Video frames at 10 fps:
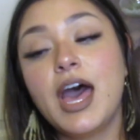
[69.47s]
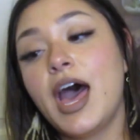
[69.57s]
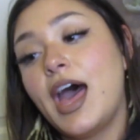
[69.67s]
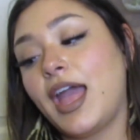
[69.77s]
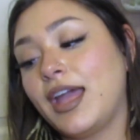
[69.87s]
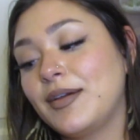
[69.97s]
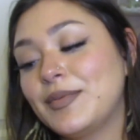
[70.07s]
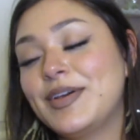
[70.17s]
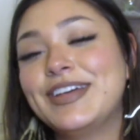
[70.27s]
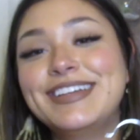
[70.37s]

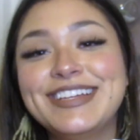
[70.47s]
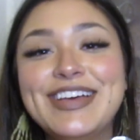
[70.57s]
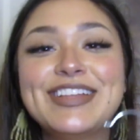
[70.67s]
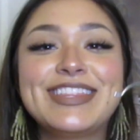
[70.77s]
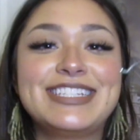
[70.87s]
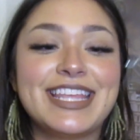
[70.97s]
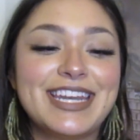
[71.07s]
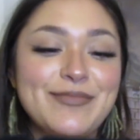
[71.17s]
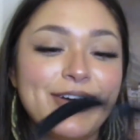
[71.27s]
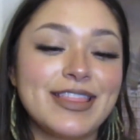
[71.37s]
The day that
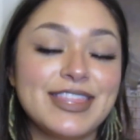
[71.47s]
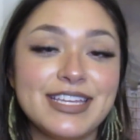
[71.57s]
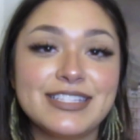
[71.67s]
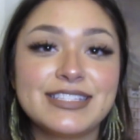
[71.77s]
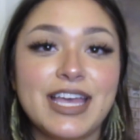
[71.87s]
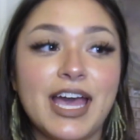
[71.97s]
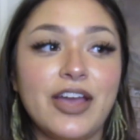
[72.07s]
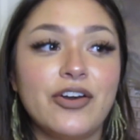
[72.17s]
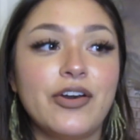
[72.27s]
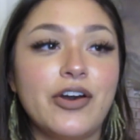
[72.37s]
I bought these, I
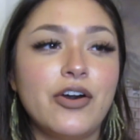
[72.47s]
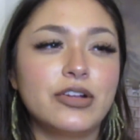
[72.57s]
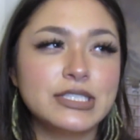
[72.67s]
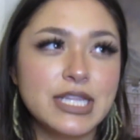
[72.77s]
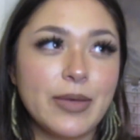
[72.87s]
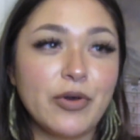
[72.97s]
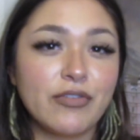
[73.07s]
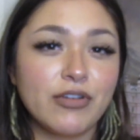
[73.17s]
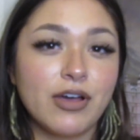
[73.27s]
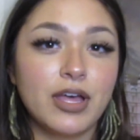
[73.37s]
hauled them
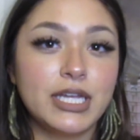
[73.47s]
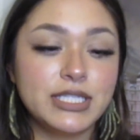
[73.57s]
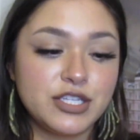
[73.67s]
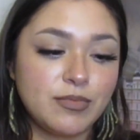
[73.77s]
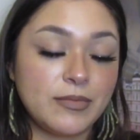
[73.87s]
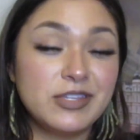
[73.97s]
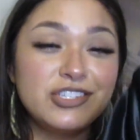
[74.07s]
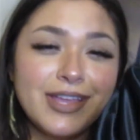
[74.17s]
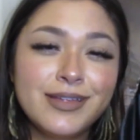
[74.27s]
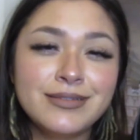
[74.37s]
over on DJ Baby
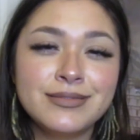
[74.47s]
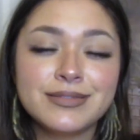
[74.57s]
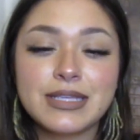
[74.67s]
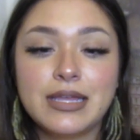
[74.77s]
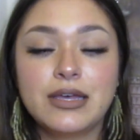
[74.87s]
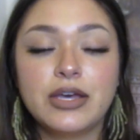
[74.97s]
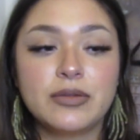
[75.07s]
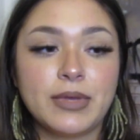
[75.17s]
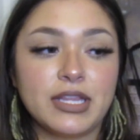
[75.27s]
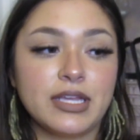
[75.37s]
Jen's
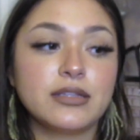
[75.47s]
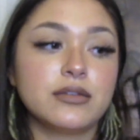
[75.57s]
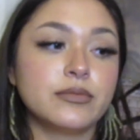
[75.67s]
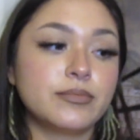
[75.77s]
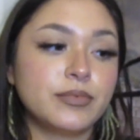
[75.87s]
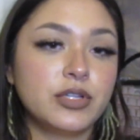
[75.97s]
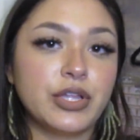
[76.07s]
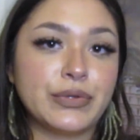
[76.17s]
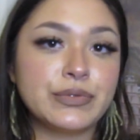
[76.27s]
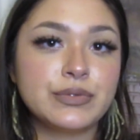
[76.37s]
on my like little
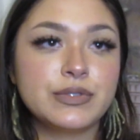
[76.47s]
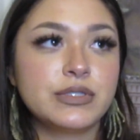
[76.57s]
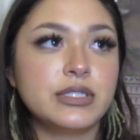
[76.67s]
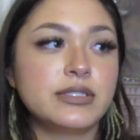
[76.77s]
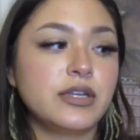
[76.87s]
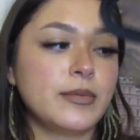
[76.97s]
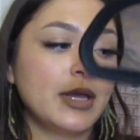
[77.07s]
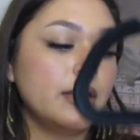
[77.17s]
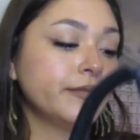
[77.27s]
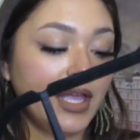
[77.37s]
clothes Instagram
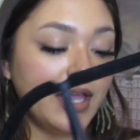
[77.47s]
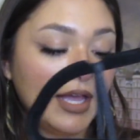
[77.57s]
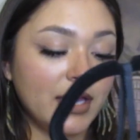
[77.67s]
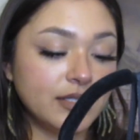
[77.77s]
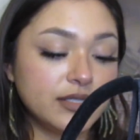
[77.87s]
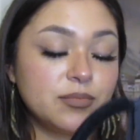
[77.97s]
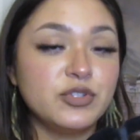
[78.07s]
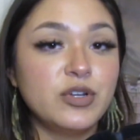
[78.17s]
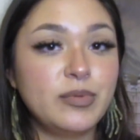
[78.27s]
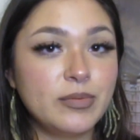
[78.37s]
account, and the
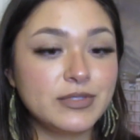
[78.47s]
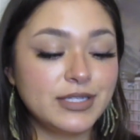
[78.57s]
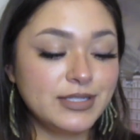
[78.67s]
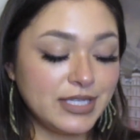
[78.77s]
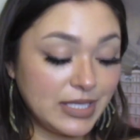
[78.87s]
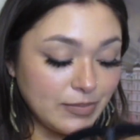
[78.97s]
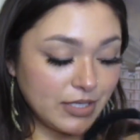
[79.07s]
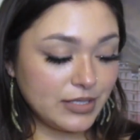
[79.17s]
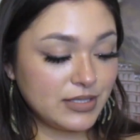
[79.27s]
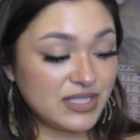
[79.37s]
majority of people said to keep
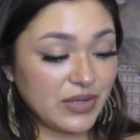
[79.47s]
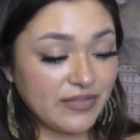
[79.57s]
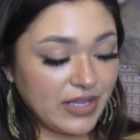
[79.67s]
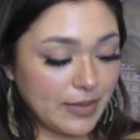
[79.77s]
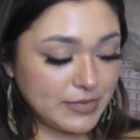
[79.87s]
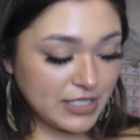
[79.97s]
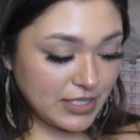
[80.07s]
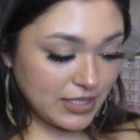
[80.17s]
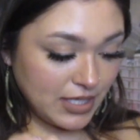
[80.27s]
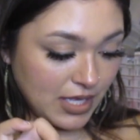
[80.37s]
it, so I've kept
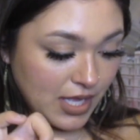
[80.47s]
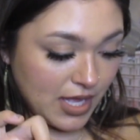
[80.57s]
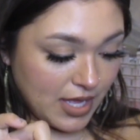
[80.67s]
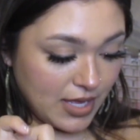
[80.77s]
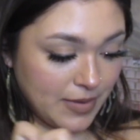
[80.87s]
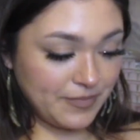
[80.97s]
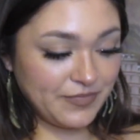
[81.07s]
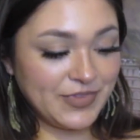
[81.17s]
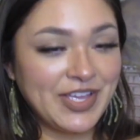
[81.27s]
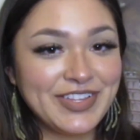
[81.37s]
it.
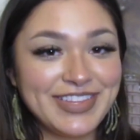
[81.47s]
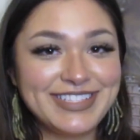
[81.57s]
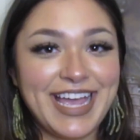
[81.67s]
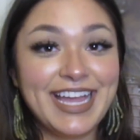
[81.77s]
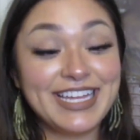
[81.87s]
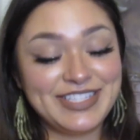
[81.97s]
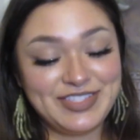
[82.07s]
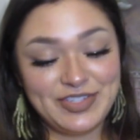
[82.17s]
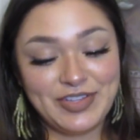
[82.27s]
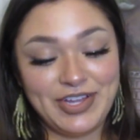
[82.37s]
The tag is
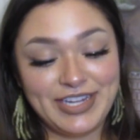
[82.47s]
still on